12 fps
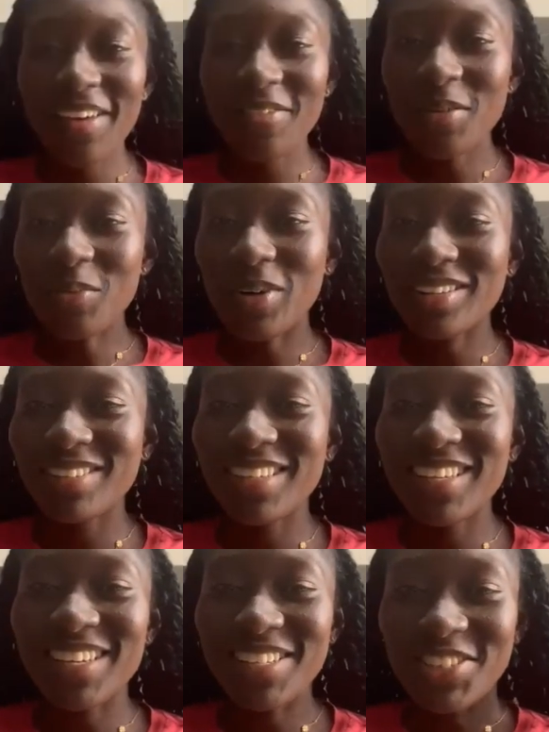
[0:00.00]

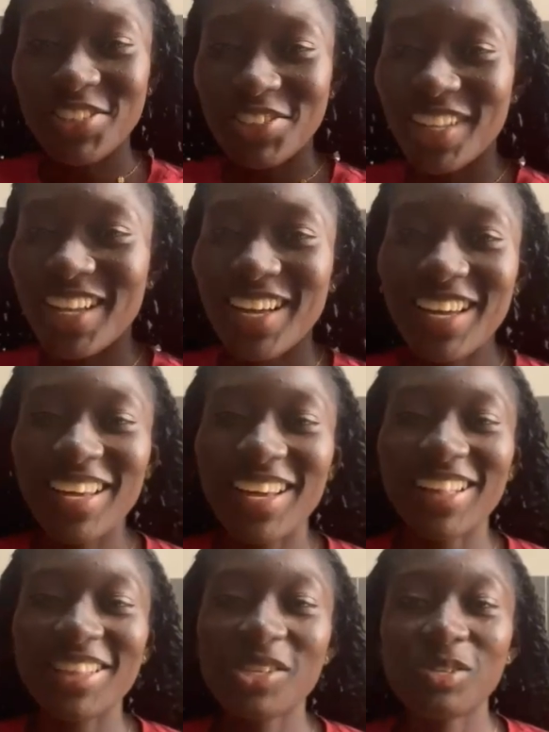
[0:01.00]
everybody, it's July
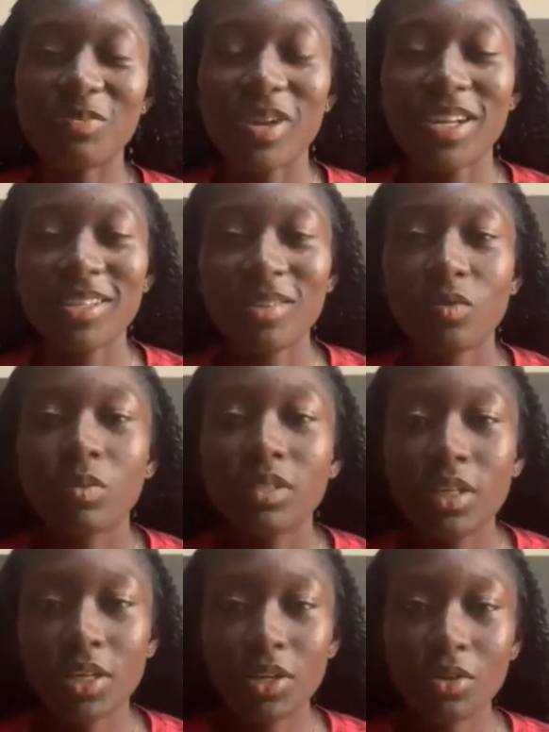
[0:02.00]
and this month we'll be
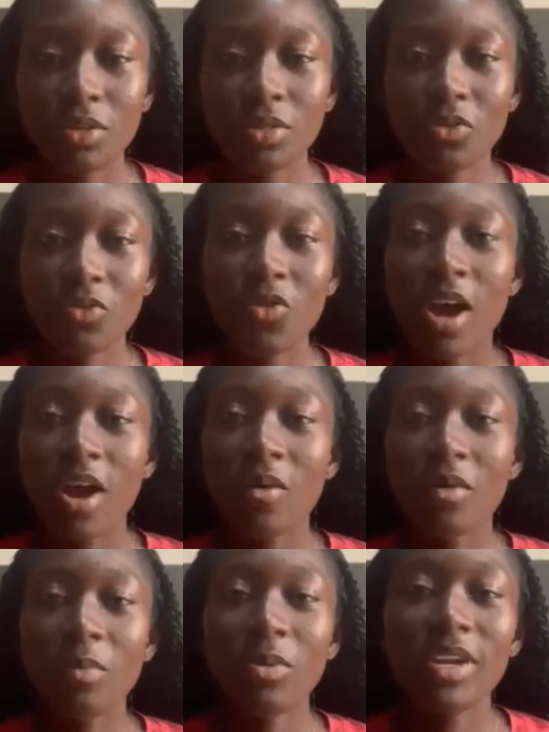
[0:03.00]
taking you through
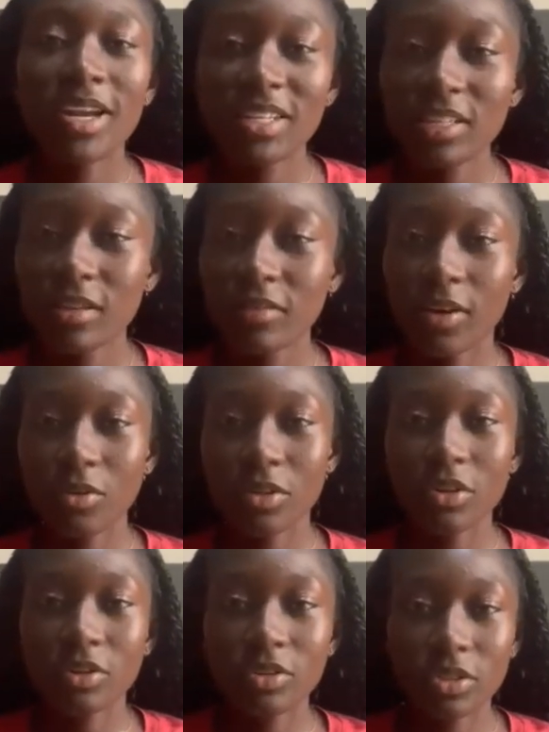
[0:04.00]
reproductive
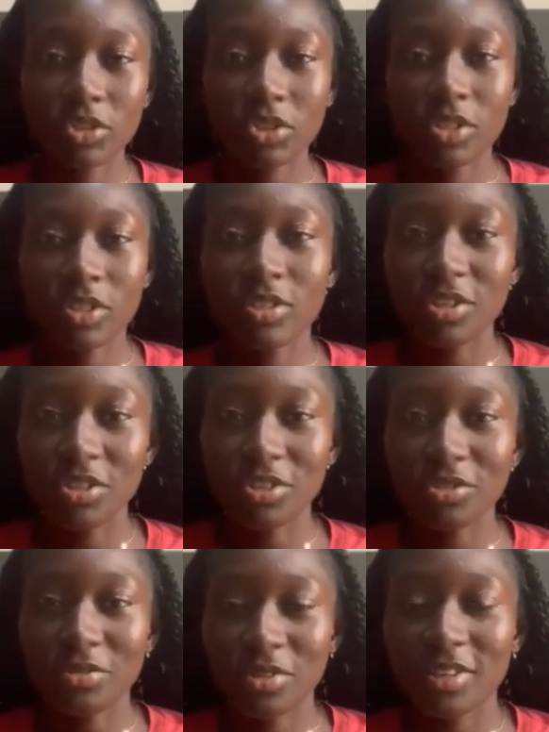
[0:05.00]
health conditions
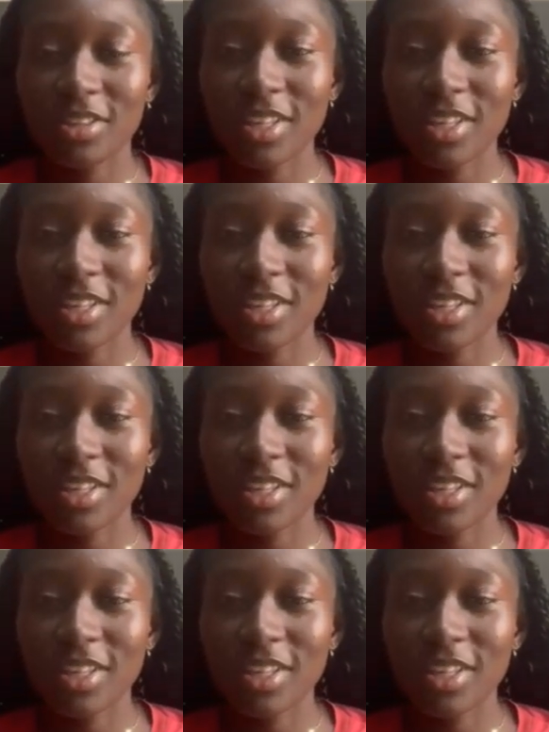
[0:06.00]
in youth.